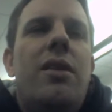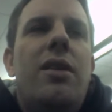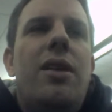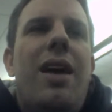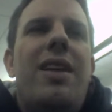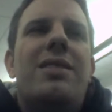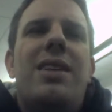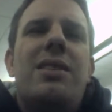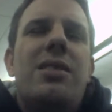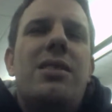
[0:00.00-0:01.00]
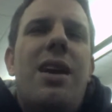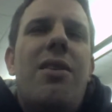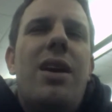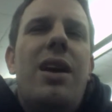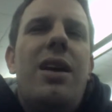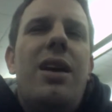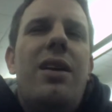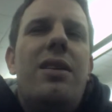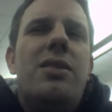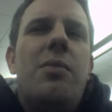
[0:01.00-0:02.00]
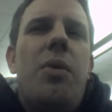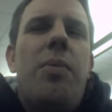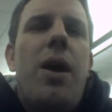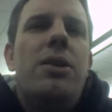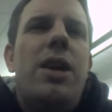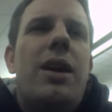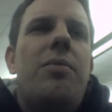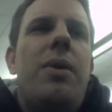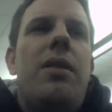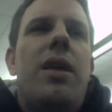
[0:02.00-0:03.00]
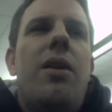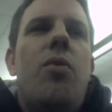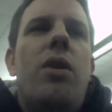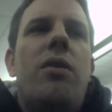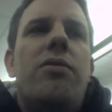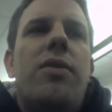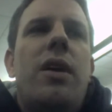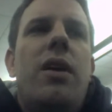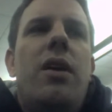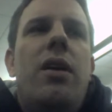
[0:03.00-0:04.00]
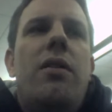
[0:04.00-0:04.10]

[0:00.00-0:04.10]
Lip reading: Not that it's necessary in a simple project, but that it would have